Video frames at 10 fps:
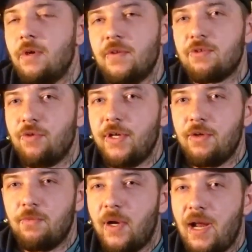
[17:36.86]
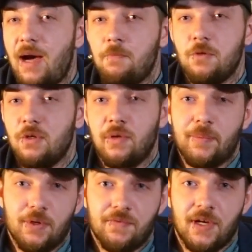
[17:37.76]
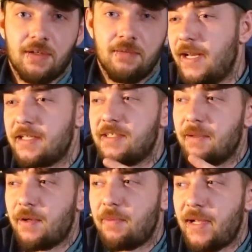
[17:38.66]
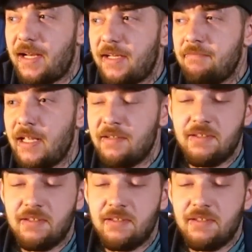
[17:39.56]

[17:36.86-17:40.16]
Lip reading: this green hood went absolutely perfect. Next thing I'm going to be adding is